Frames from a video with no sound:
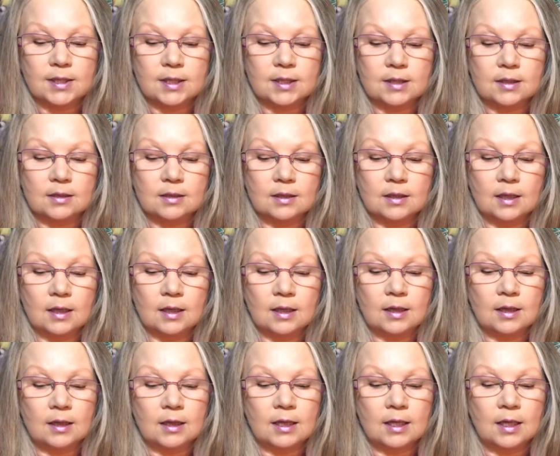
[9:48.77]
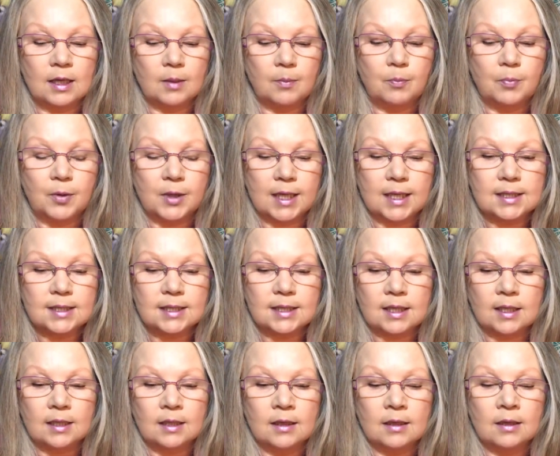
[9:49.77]
as than a
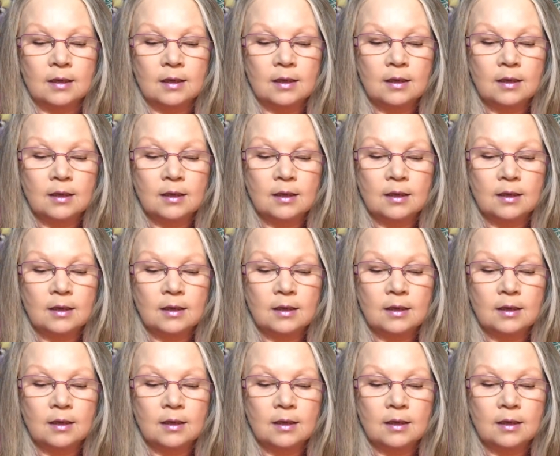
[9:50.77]
blessing.